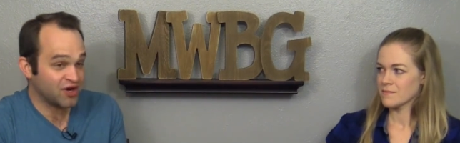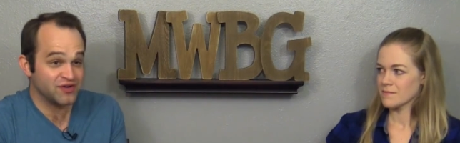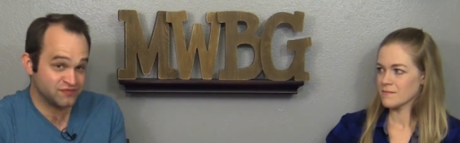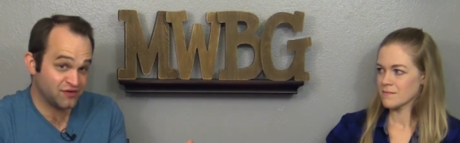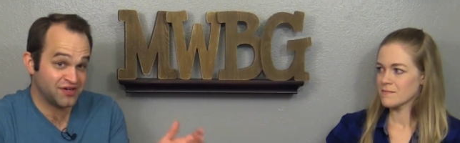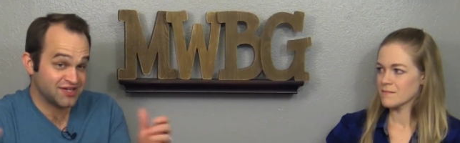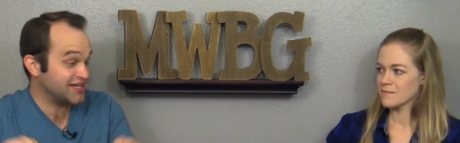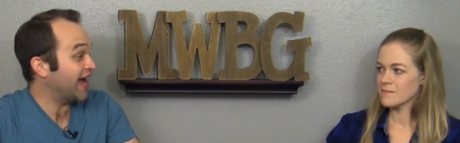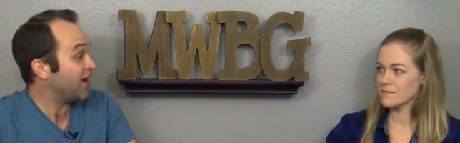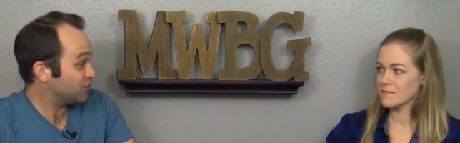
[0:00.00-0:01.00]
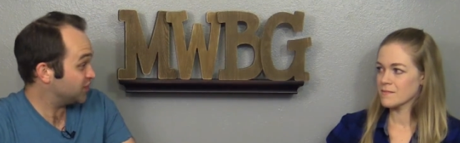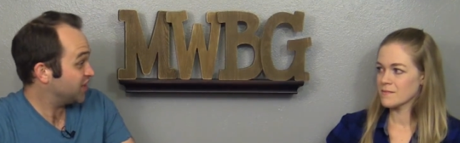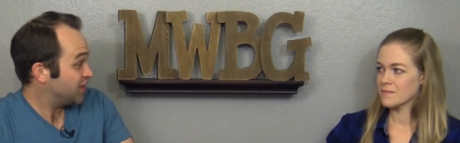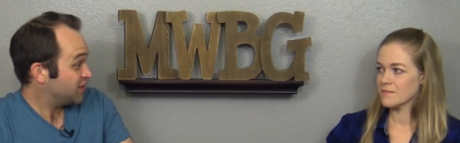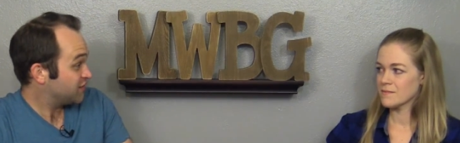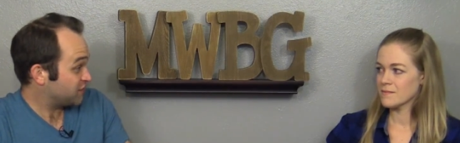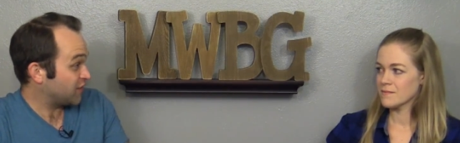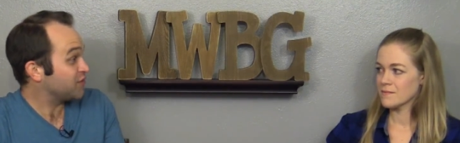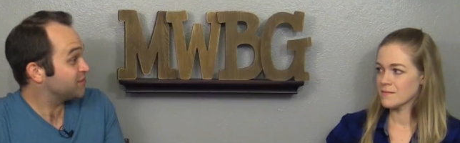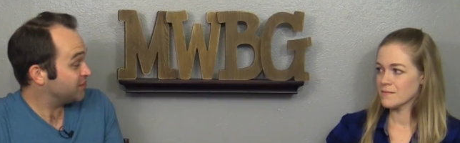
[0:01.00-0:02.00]
Speaker 1: they always voting down for
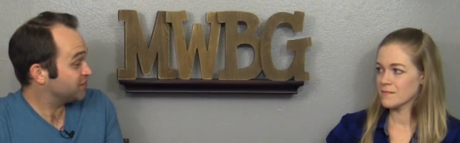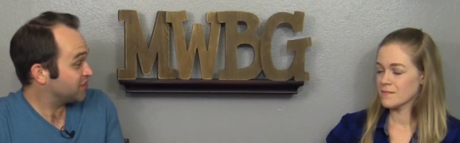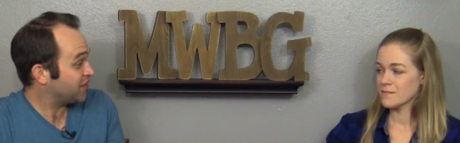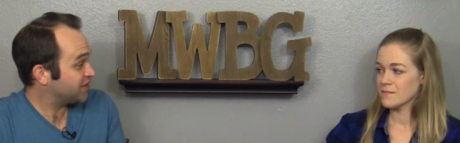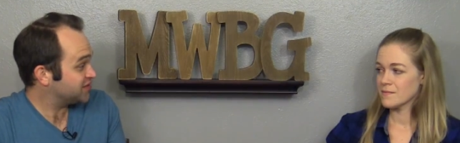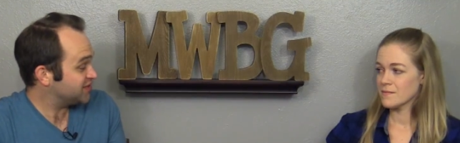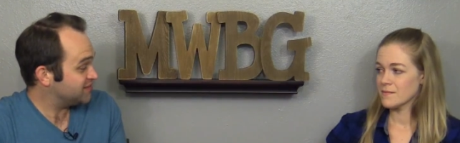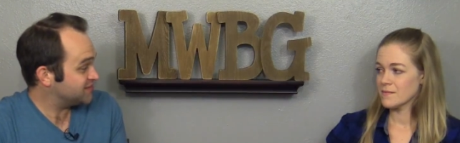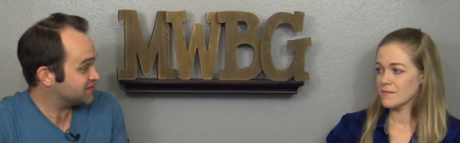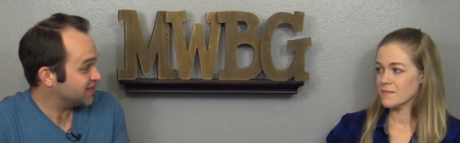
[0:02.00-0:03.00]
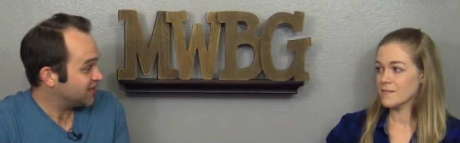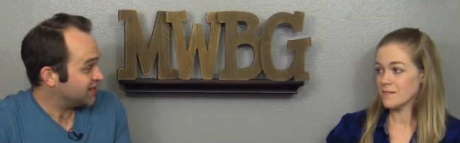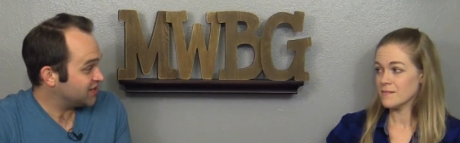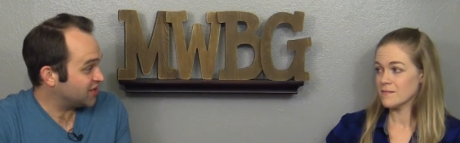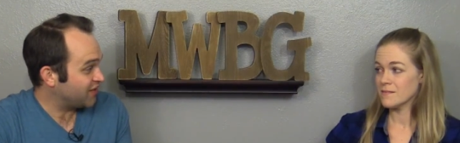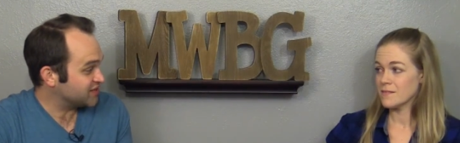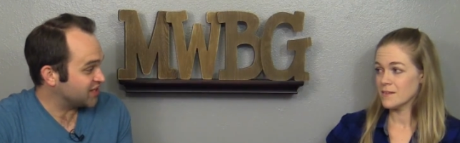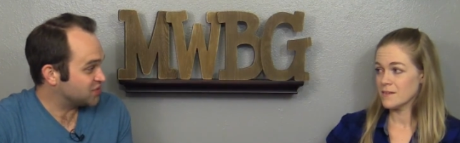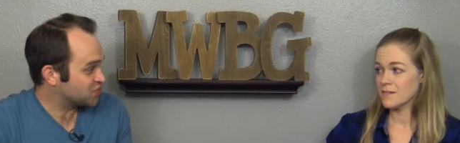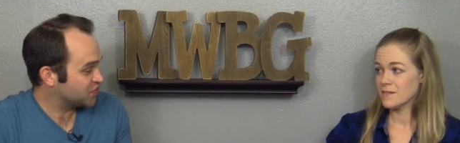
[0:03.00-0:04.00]
other people to go on teams? you know, it's
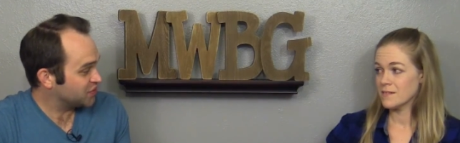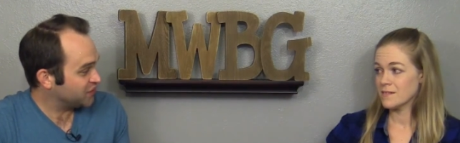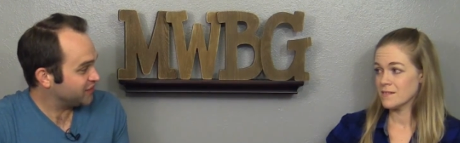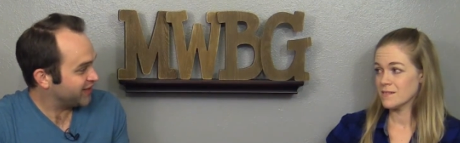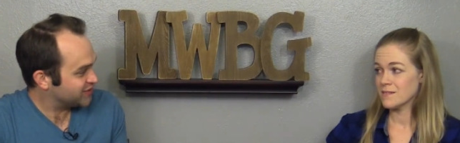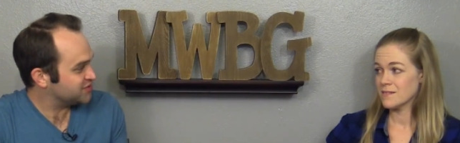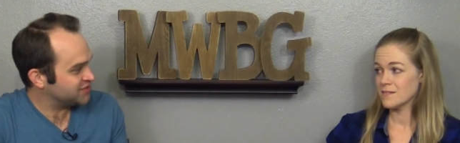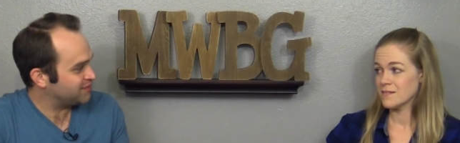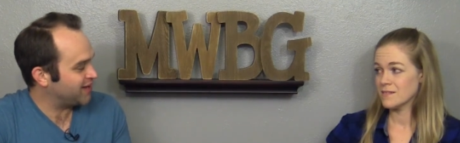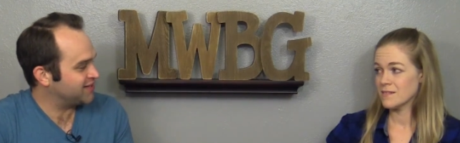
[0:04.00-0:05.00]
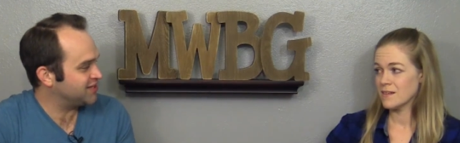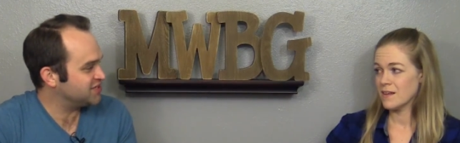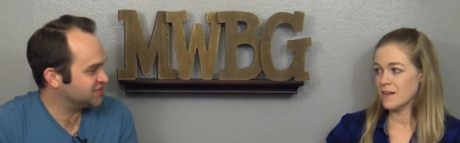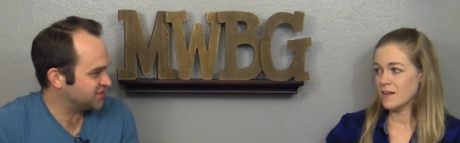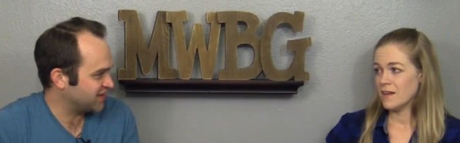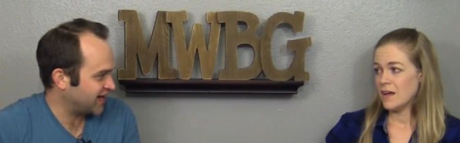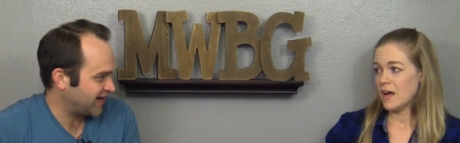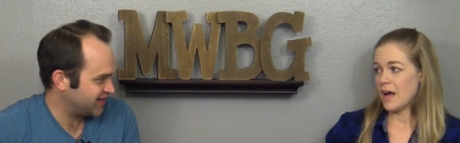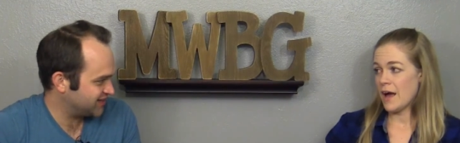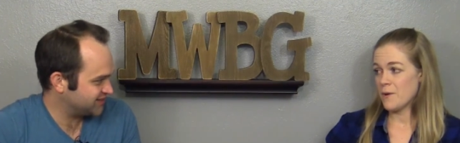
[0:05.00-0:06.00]
it's real interesting to pay attention to
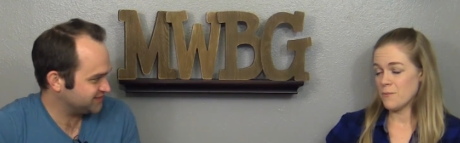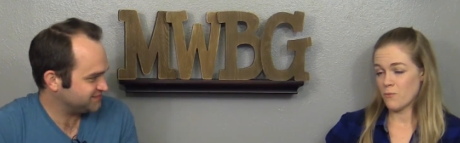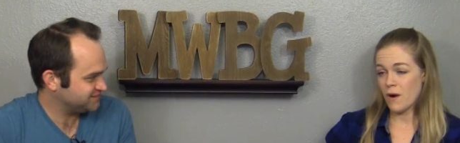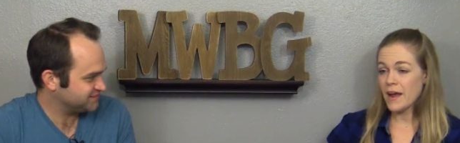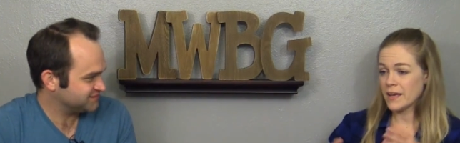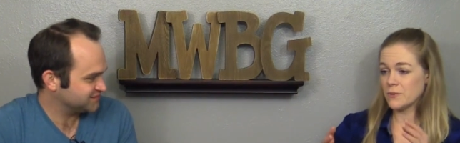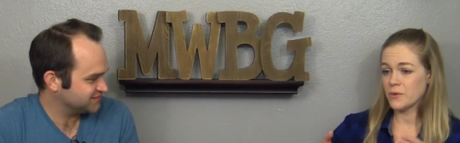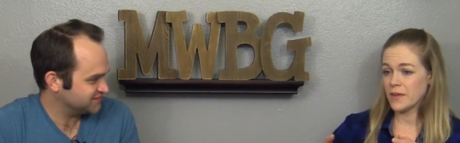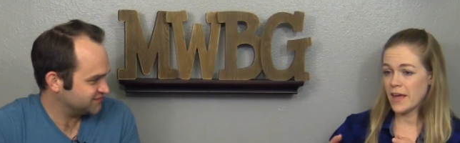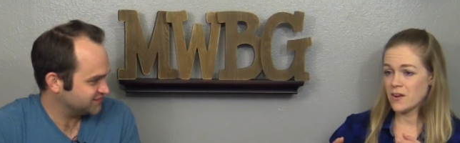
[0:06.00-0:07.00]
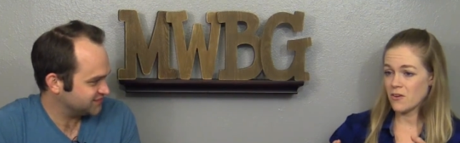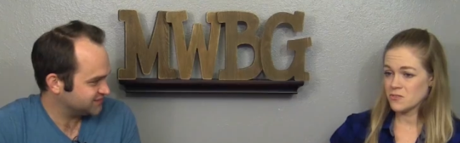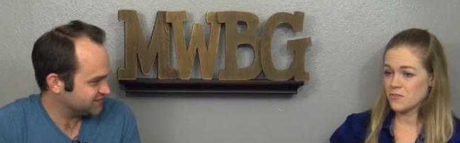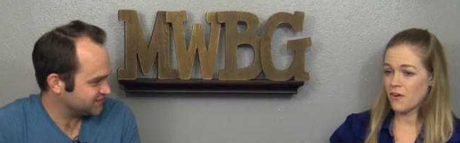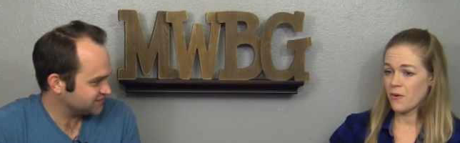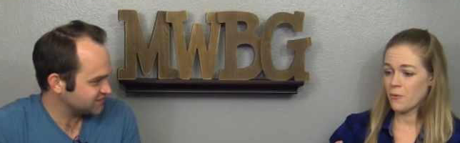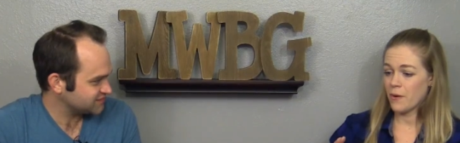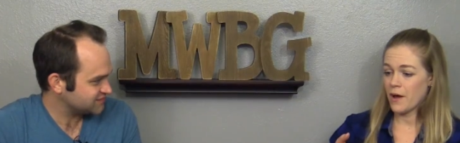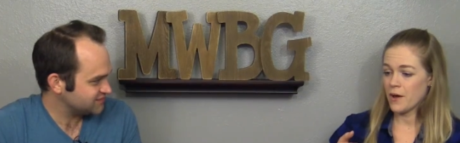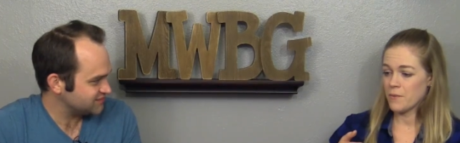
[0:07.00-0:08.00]
that.
Speaker 2: Um, right. Well, and also
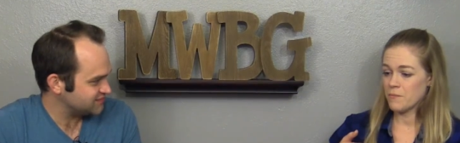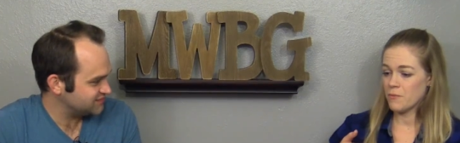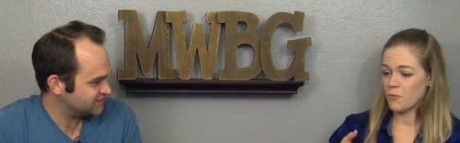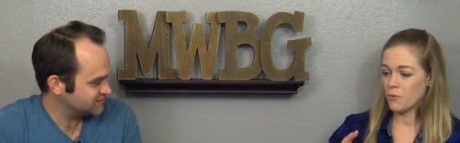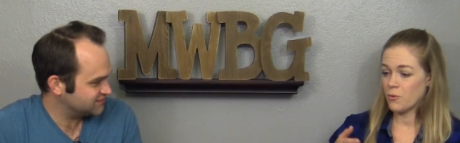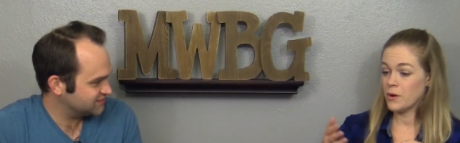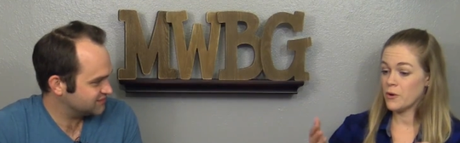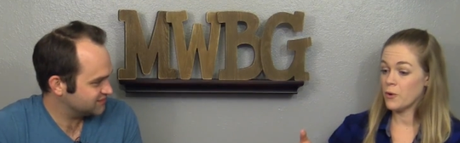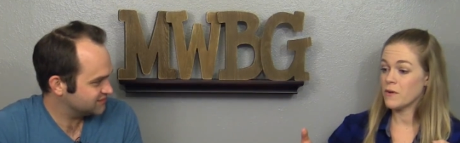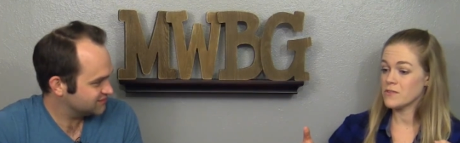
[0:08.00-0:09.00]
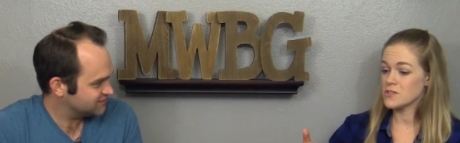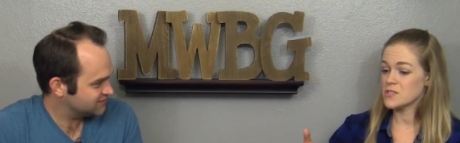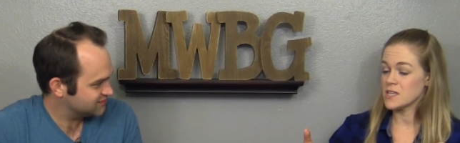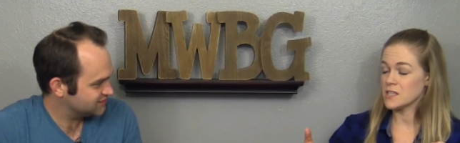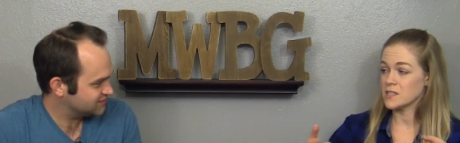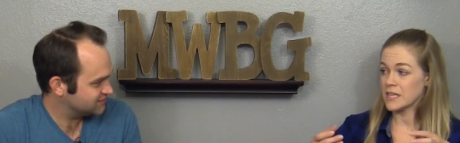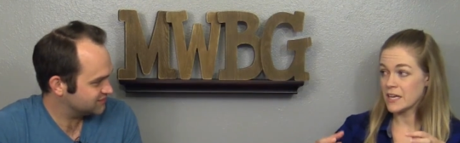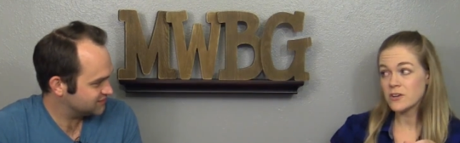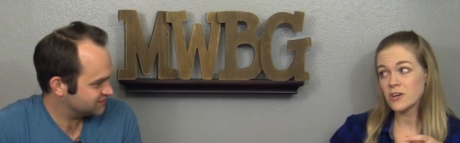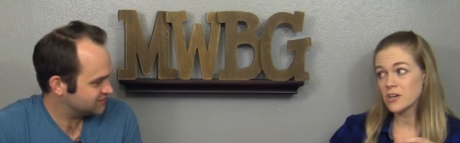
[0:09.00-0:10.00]
um, when whoever's the
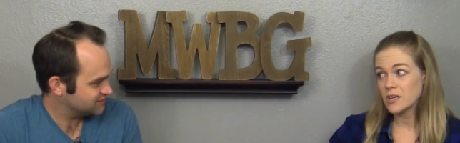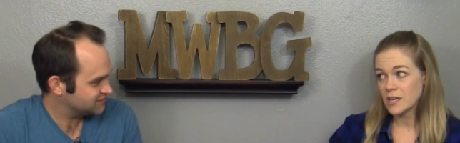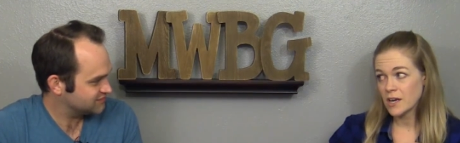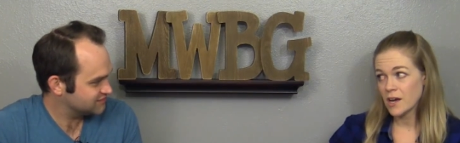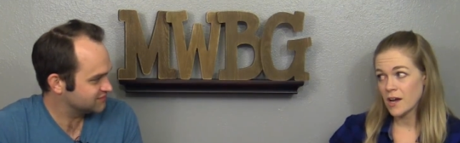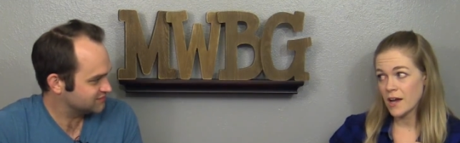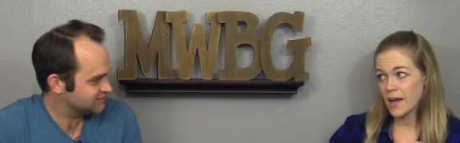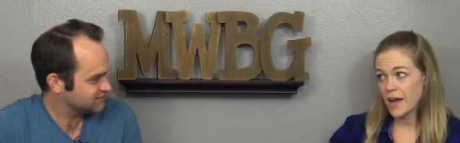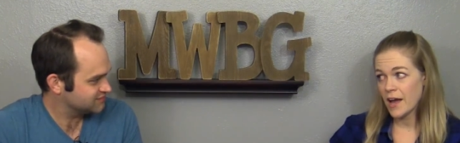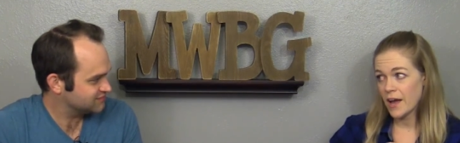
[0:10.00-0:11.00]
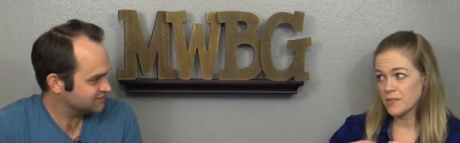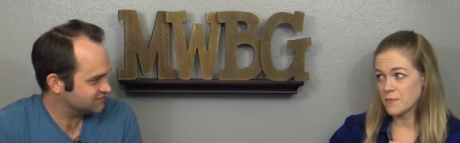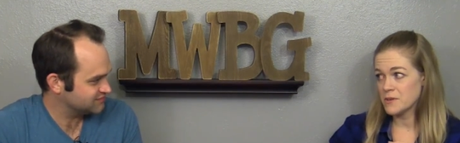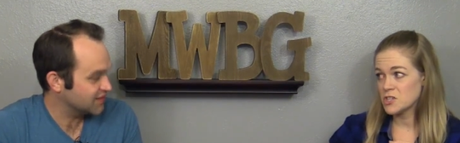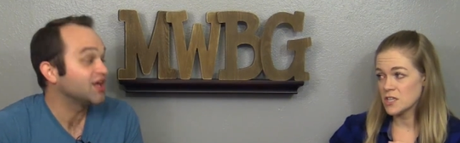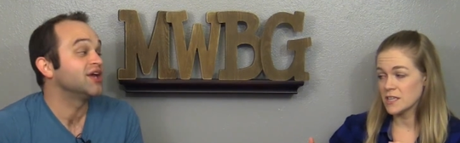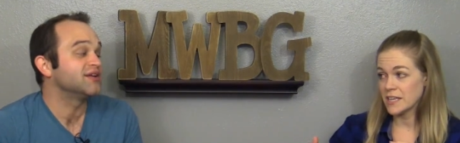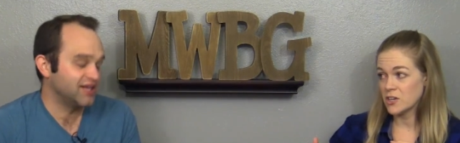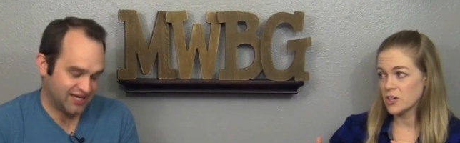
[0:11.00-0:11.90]
leader, mm-hmm. the mission leader,